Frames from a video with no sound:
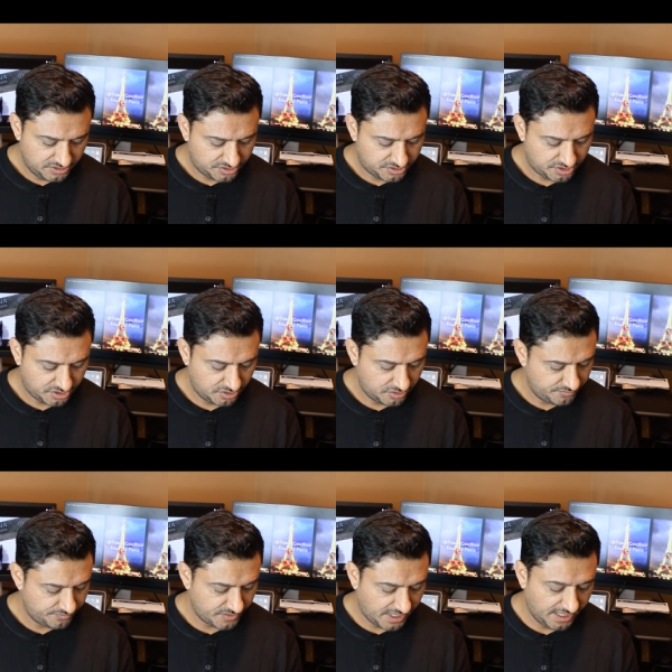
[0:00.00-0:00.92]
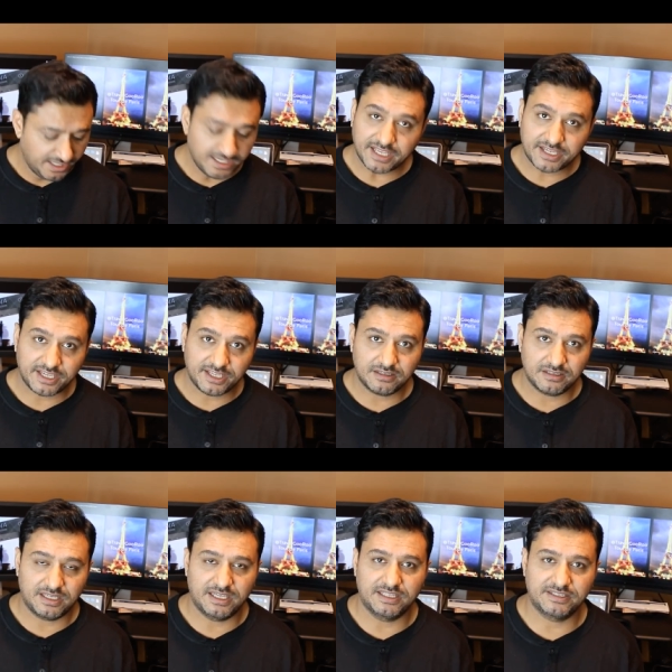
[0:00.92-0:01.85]
So I like it,
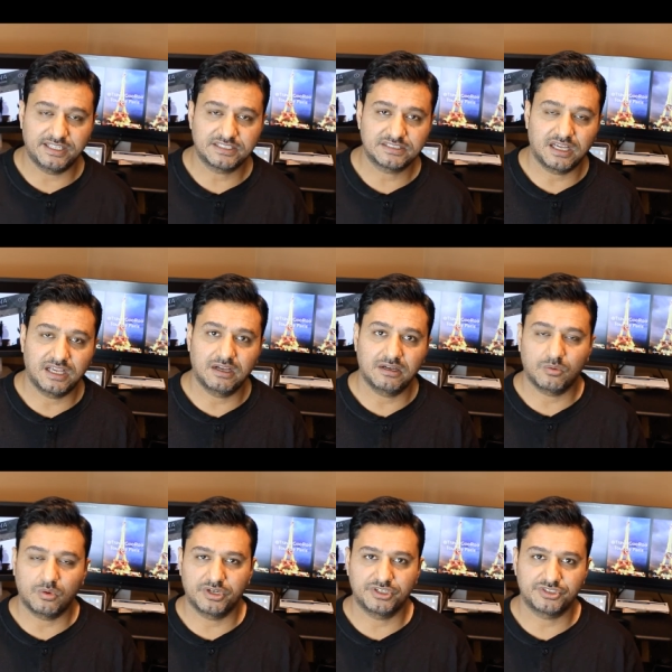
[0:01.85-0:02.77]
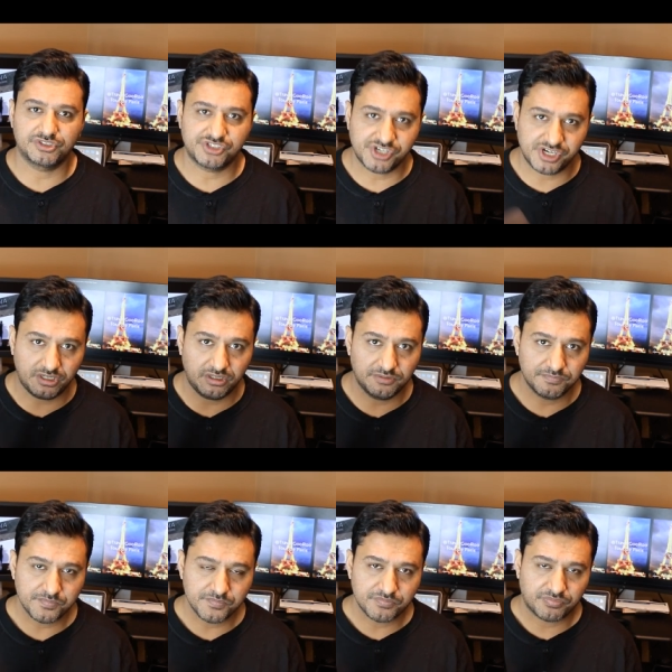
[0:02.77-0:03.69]
and that's I wanted to share.
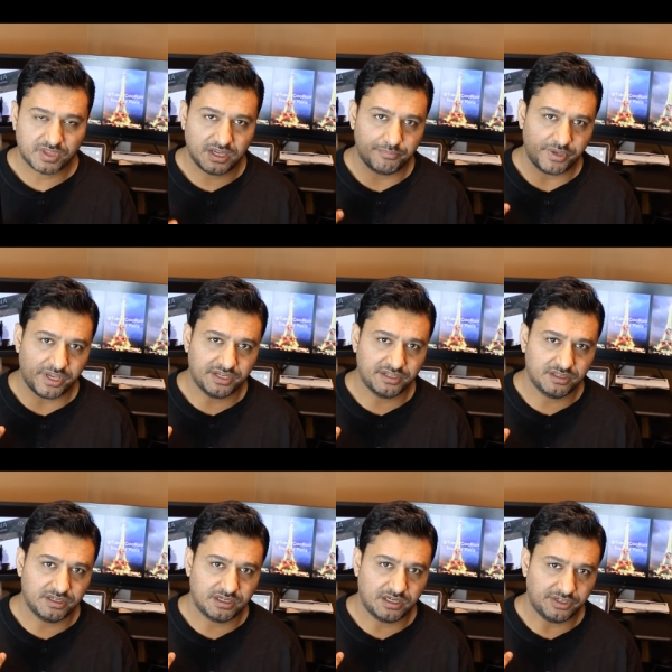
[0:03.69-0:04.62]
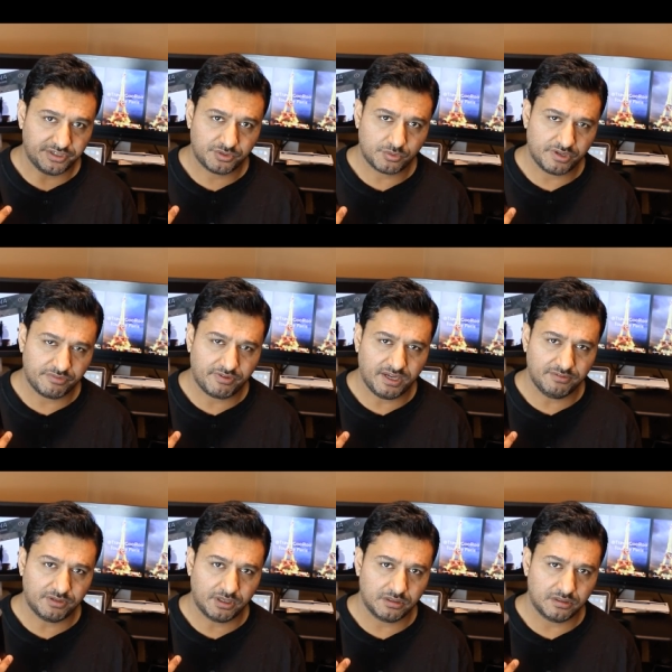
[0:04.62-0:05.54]
I paid
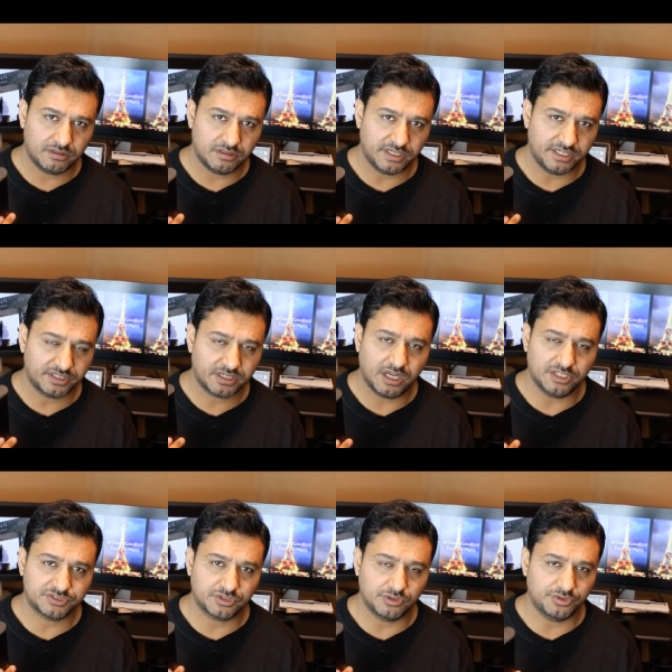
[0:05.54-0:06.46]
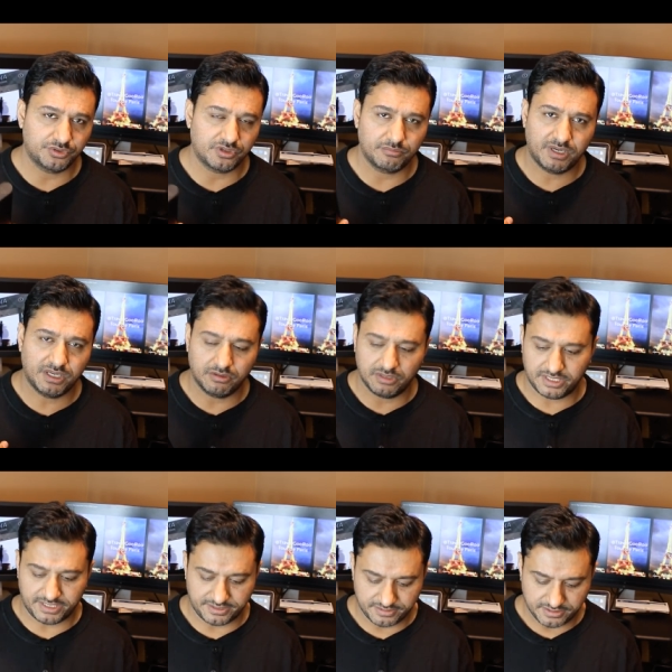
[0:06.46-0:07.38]
$125 at the Costco. You can buy
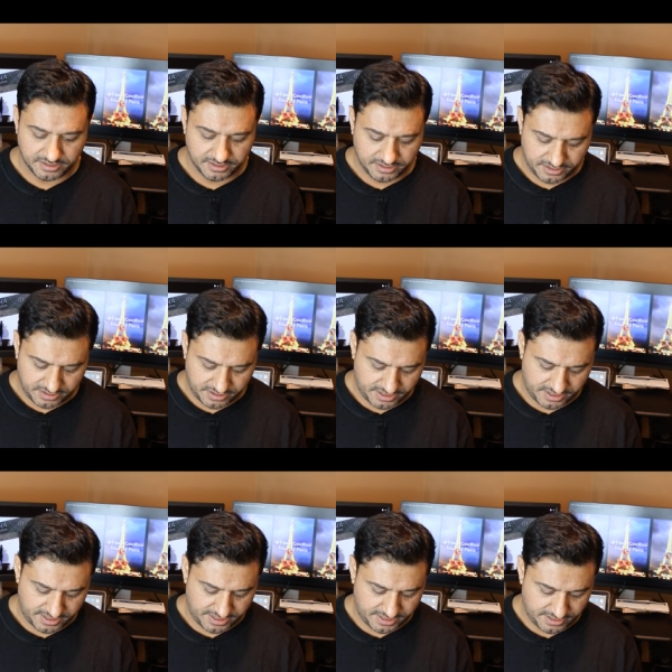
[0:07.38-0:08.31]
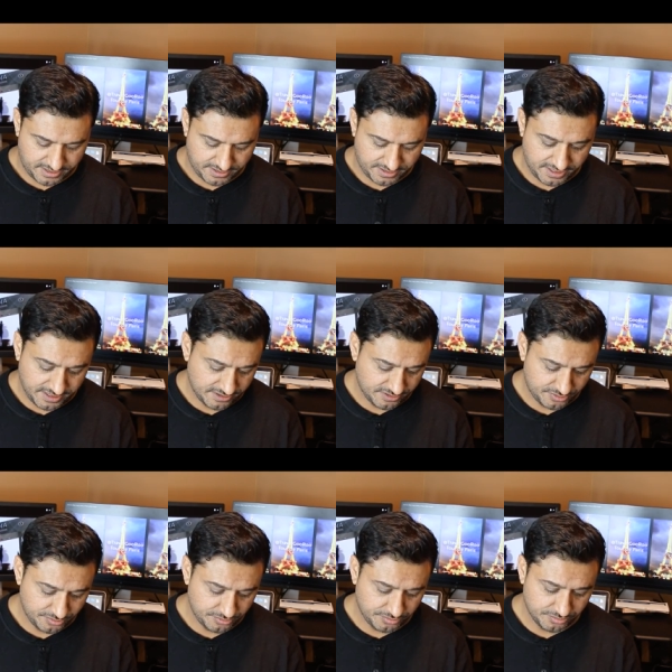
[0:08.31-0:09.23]
online, and yeah,
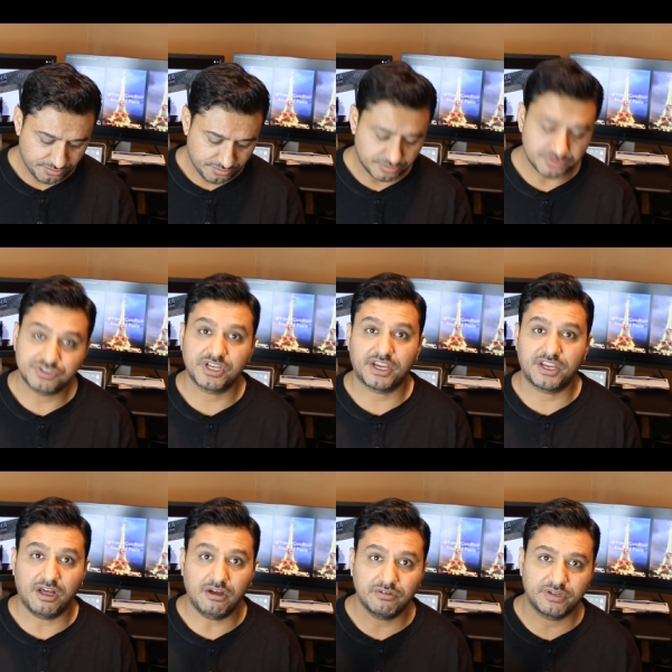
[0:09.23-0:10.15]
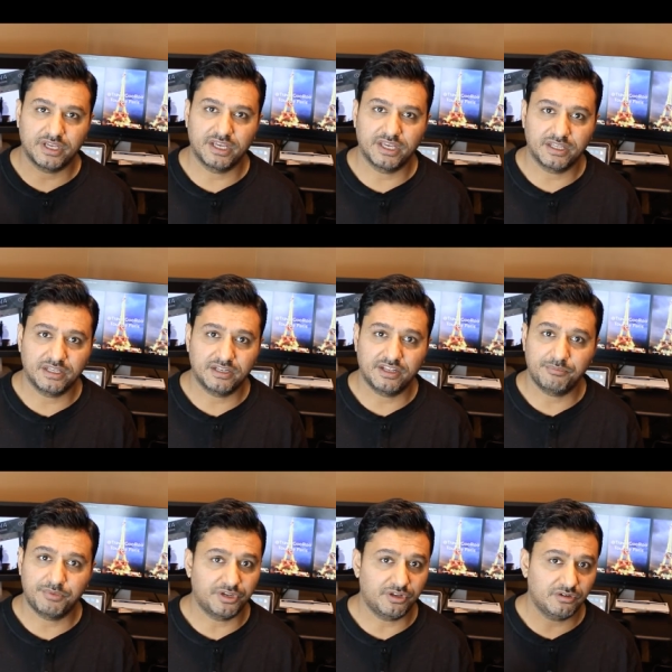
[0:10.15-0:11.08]
do check it out and
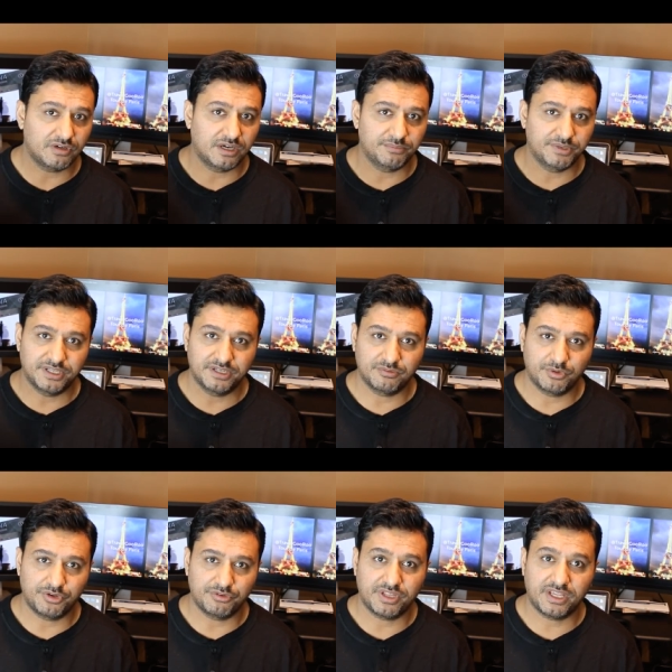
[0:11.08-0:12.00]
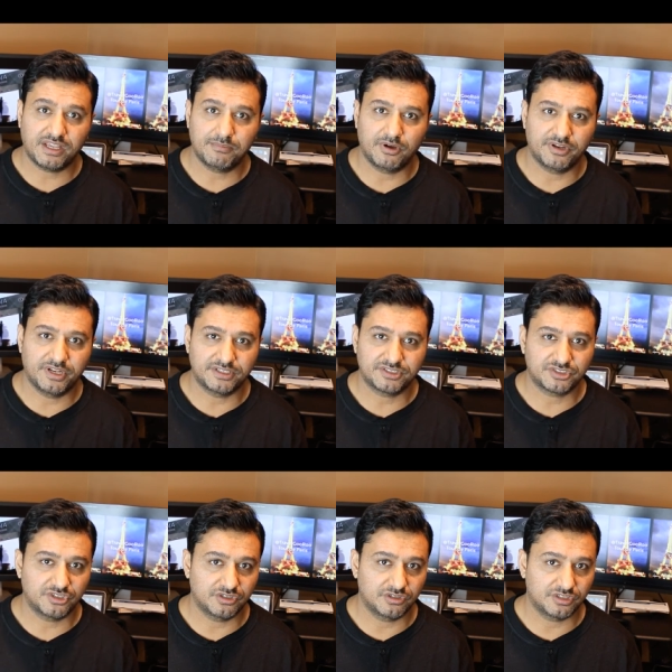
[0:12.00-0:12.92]
let me know. I mean, what do you think about it?
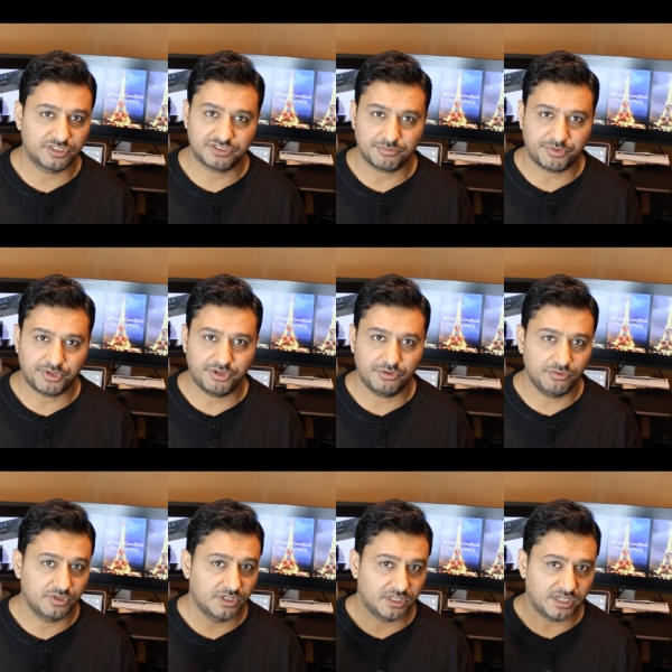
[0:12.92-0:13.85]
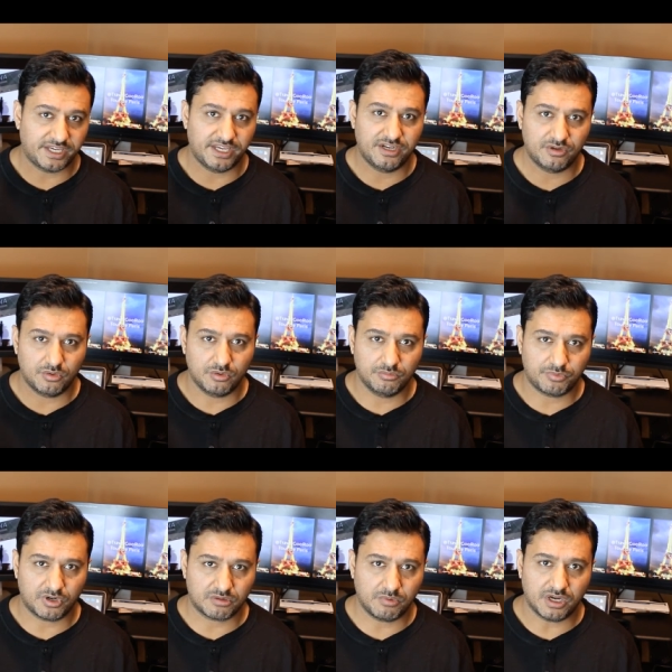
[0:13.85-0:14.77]
So it's up to you. Again, no
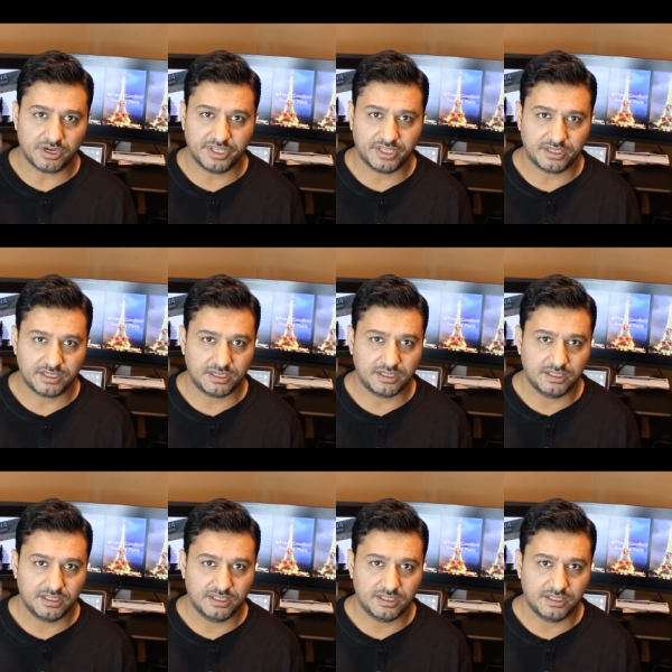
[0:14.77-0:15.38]
product marketing.